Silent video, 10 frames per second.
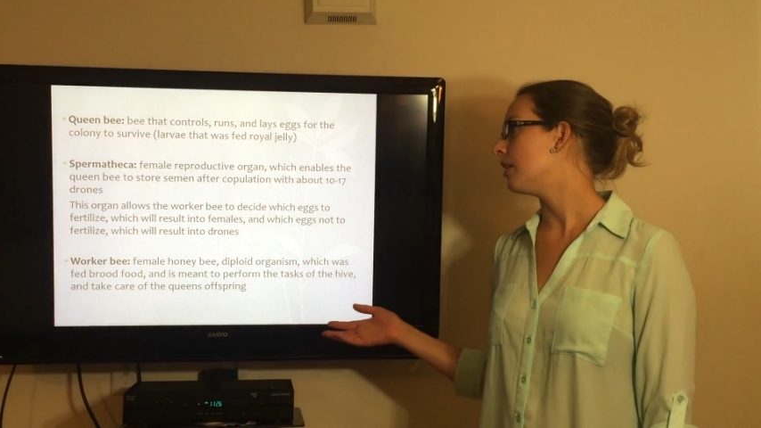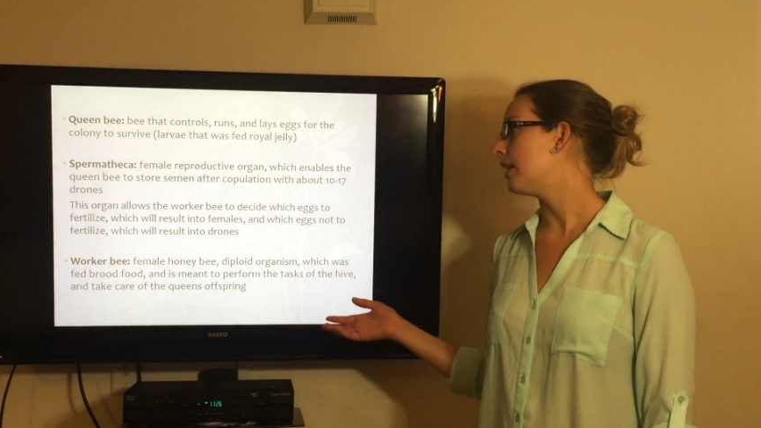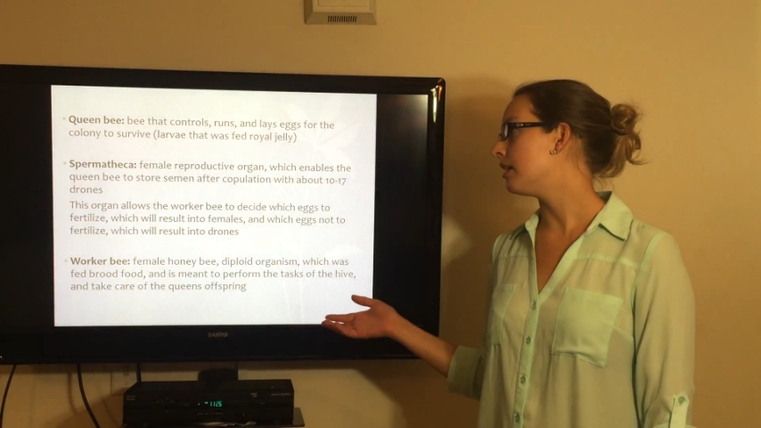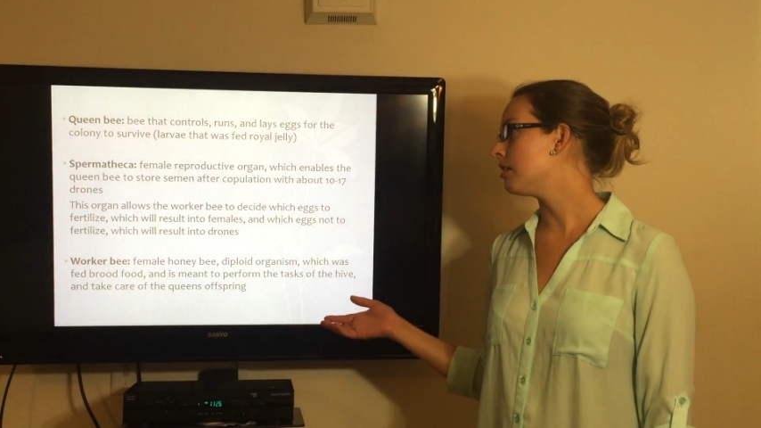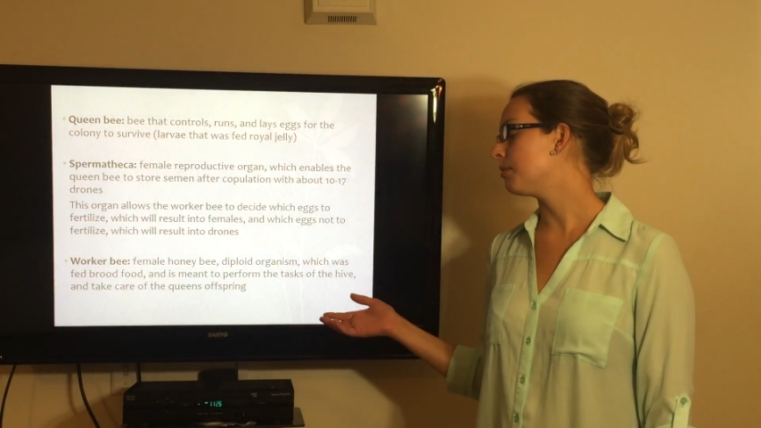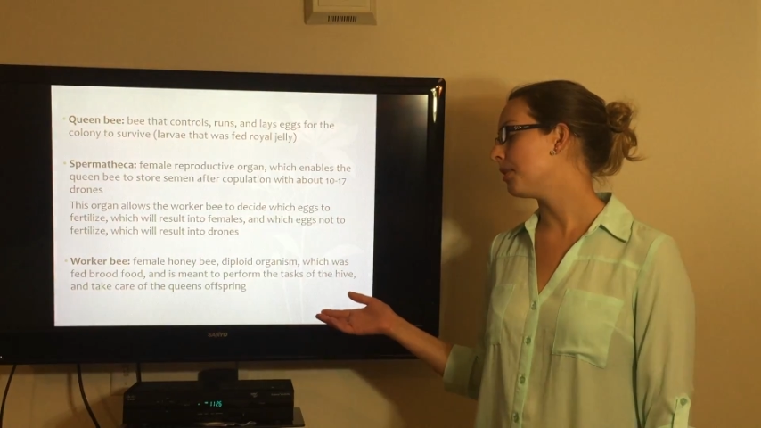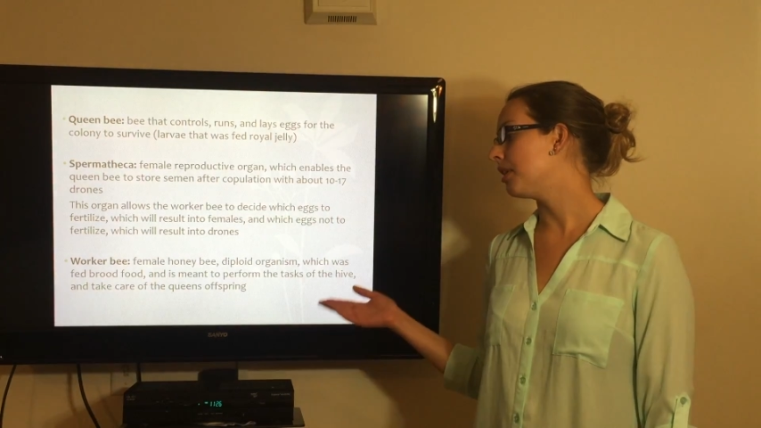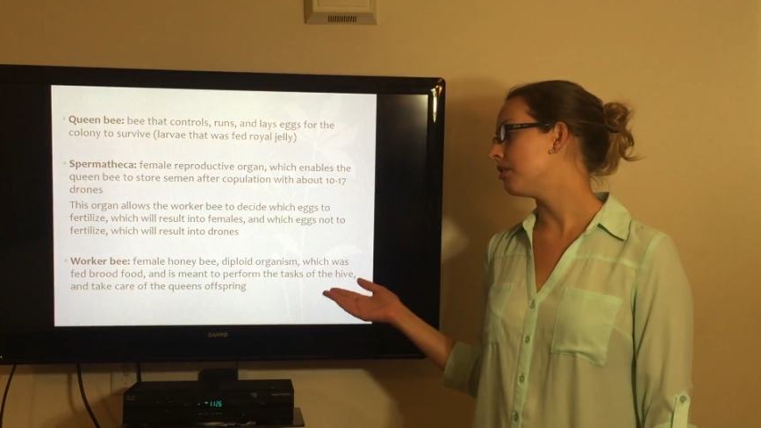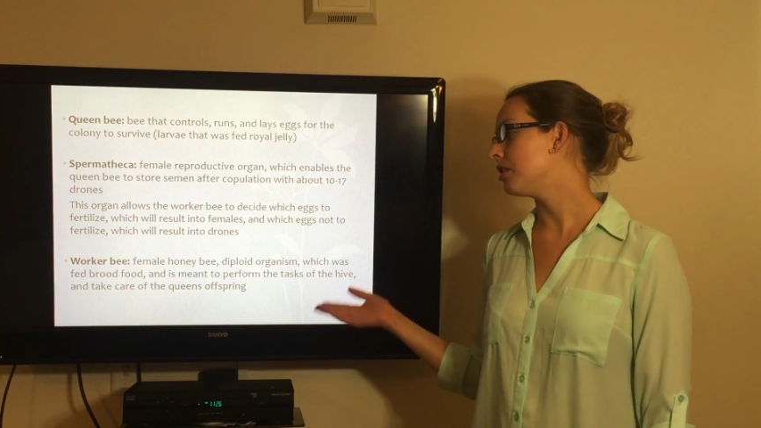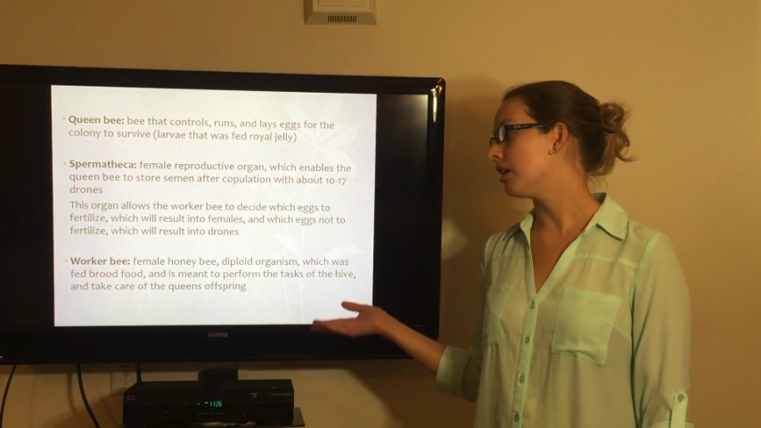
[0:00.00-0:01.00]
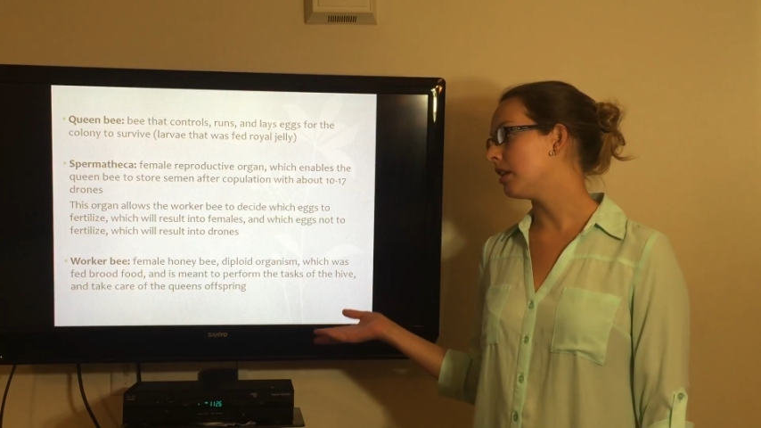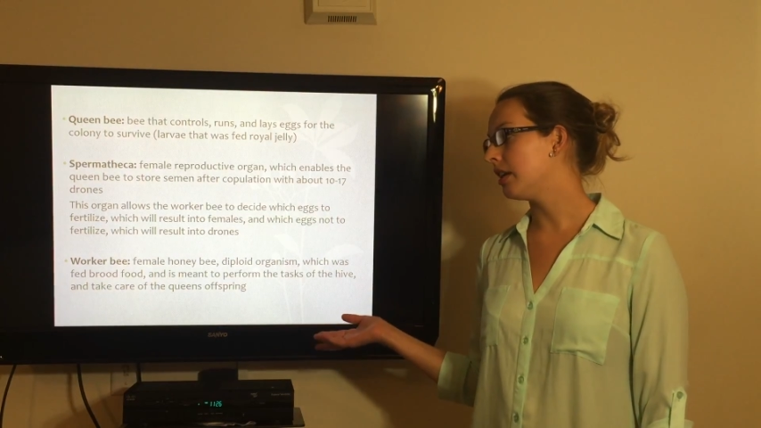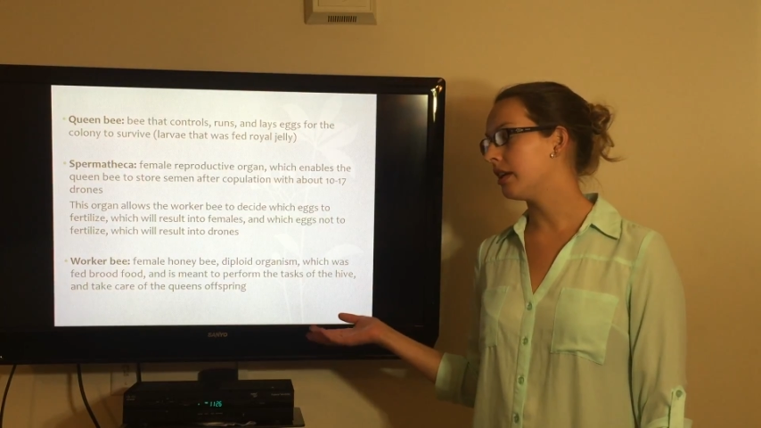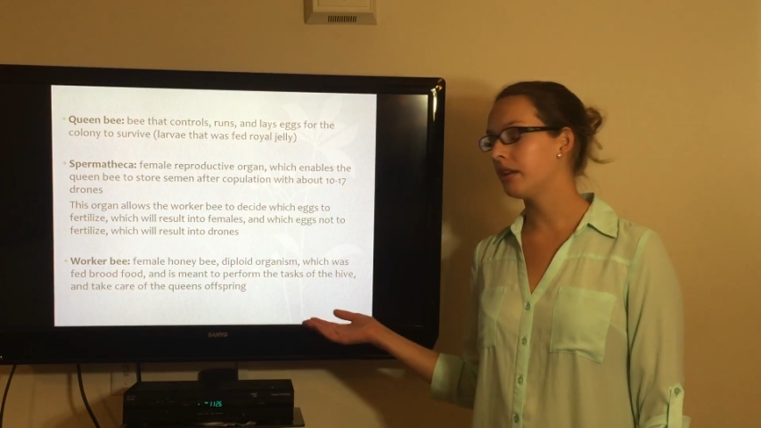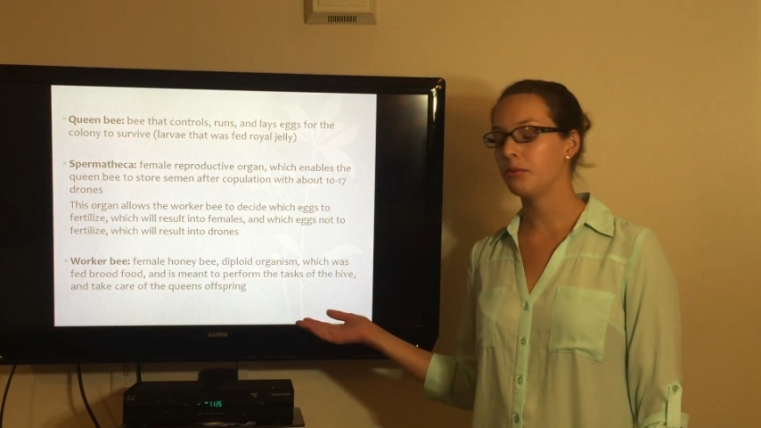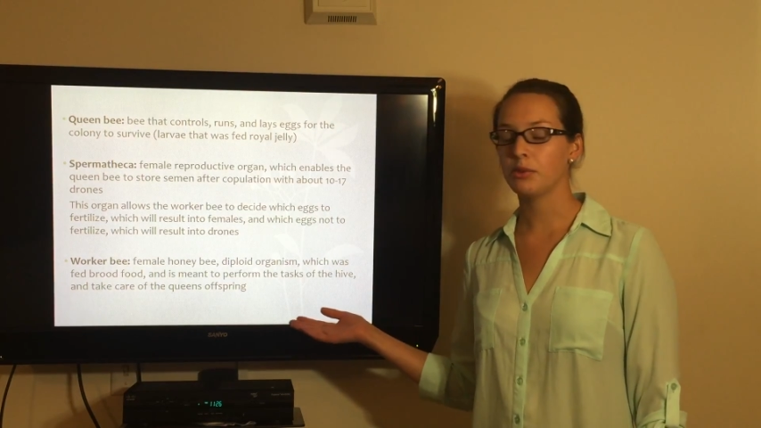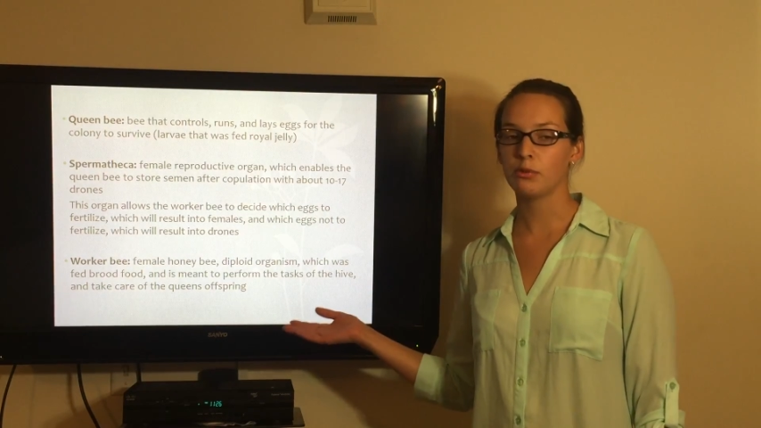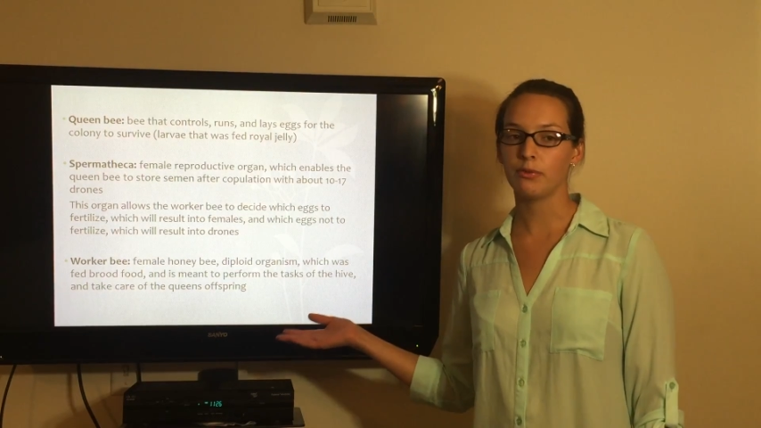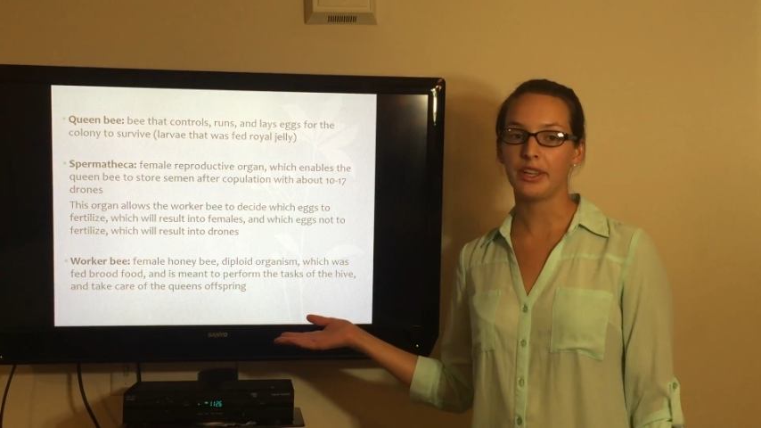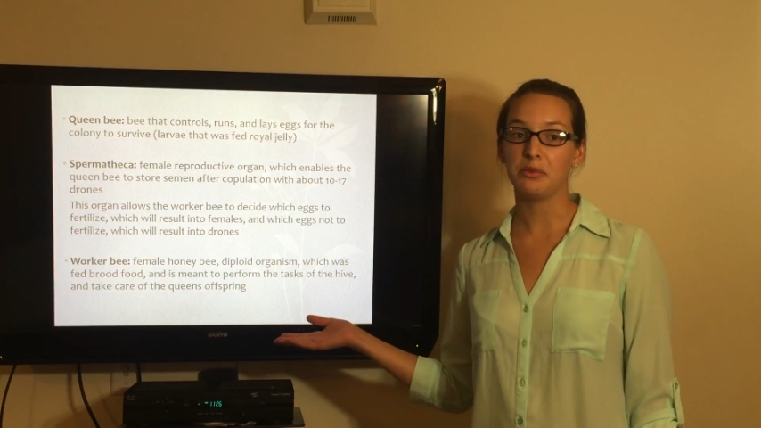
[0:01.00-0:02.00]
less royal jelly and
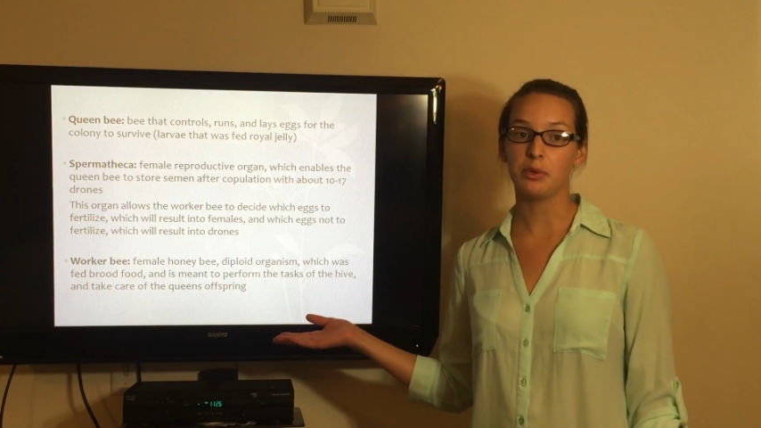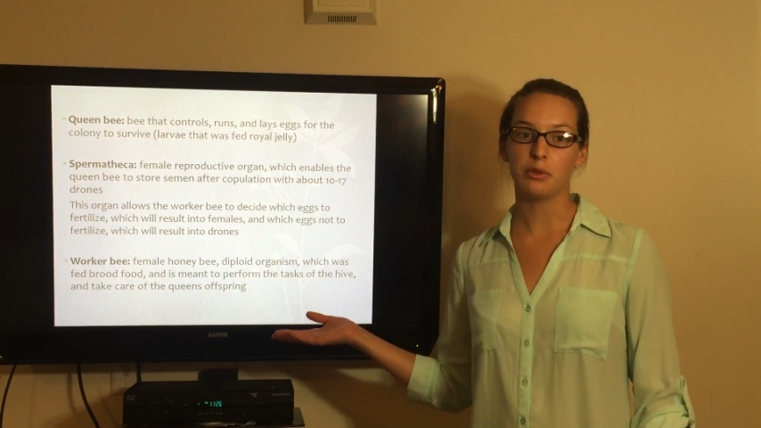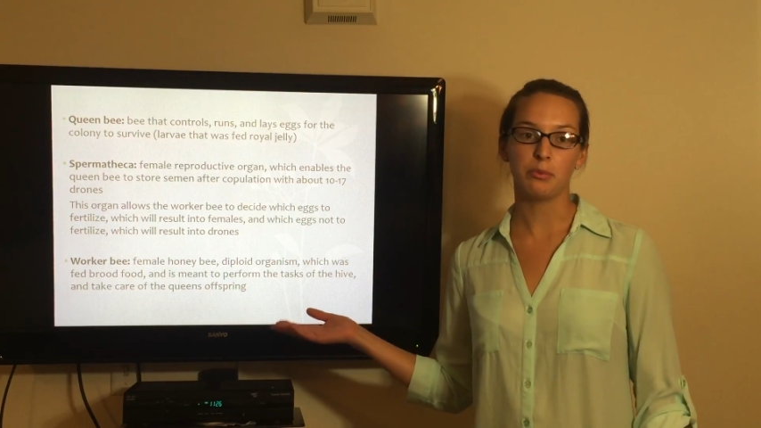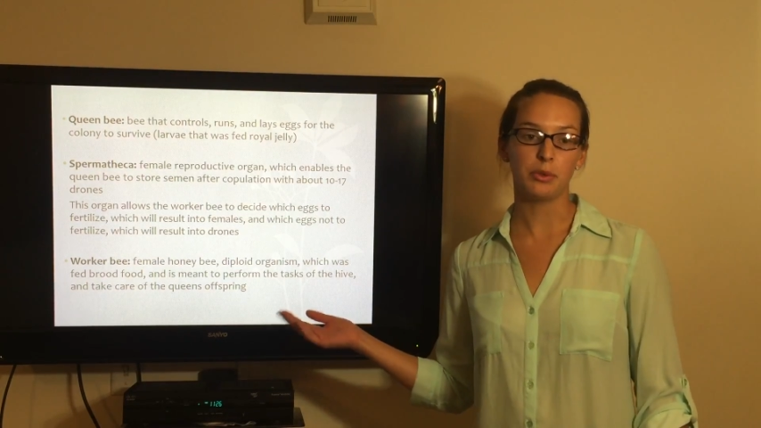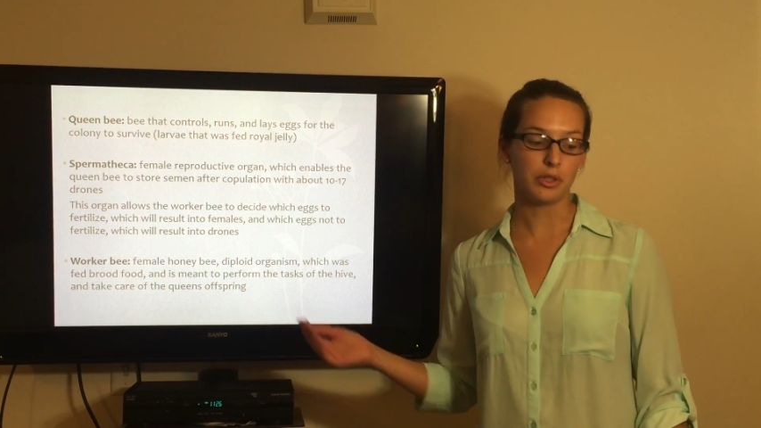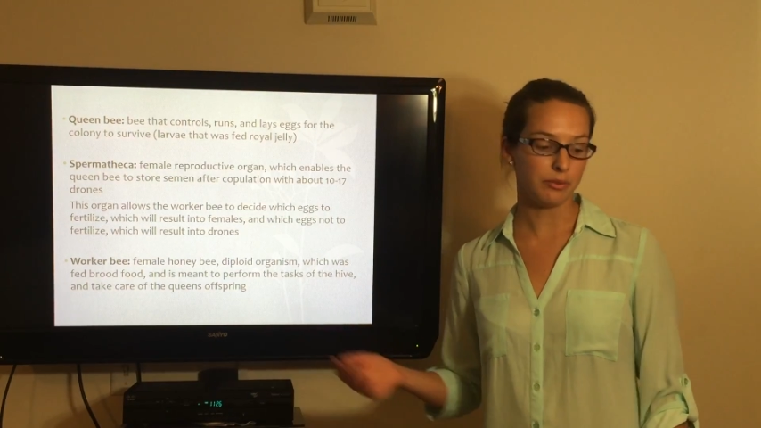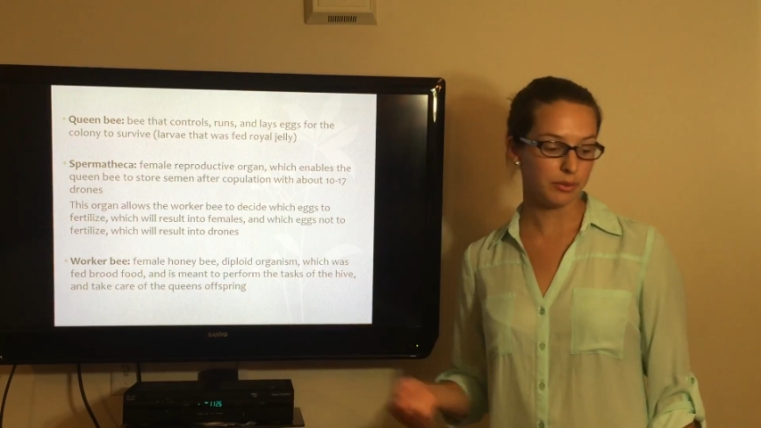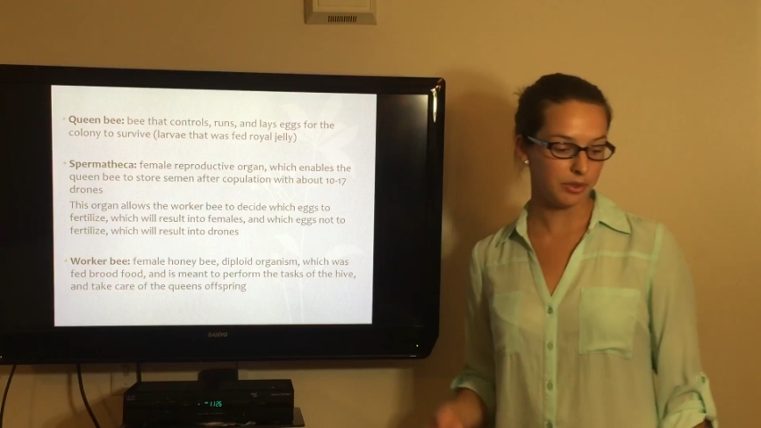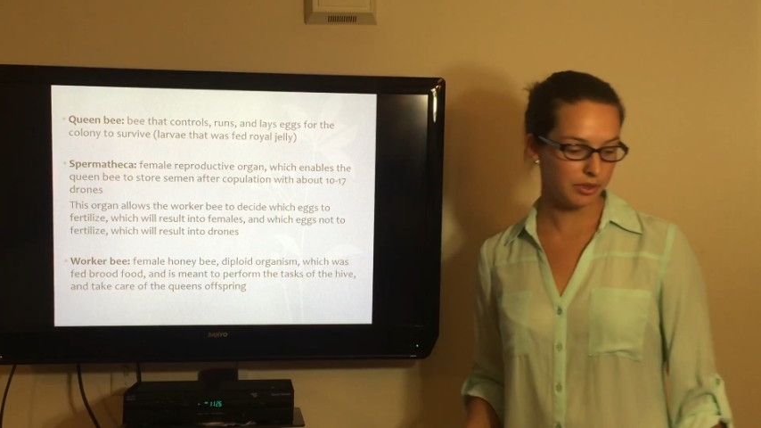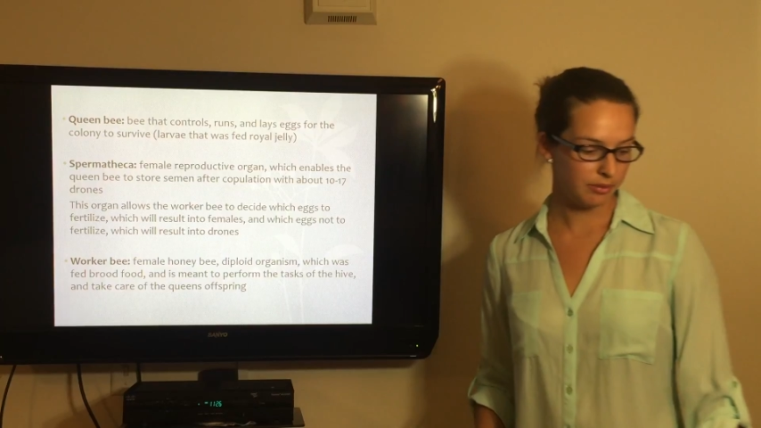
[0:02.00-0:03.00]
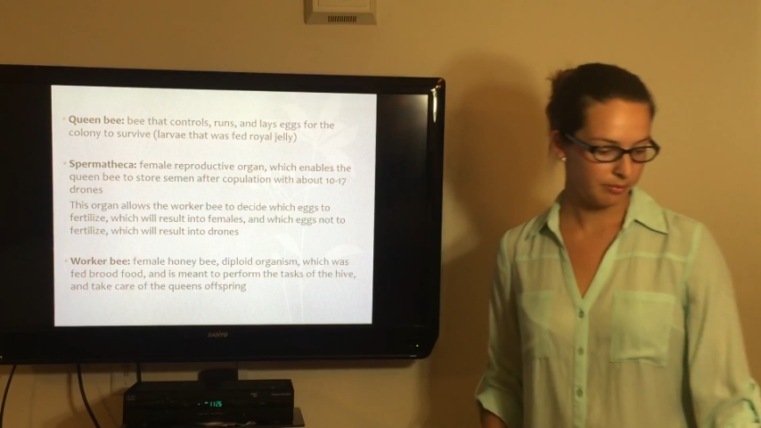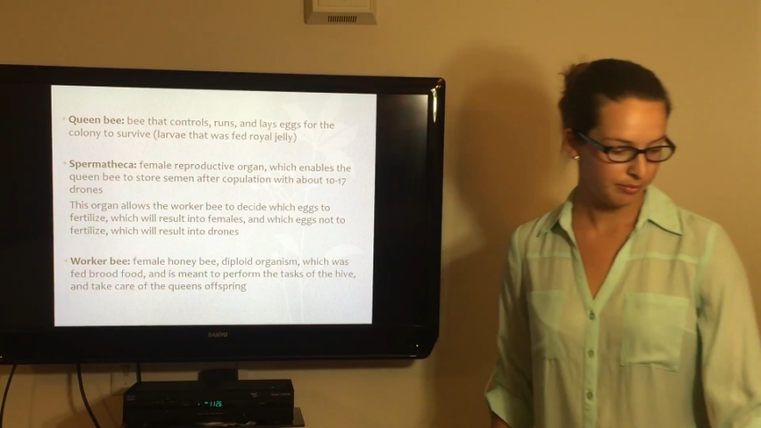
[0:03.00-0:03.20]
was fed more brood food.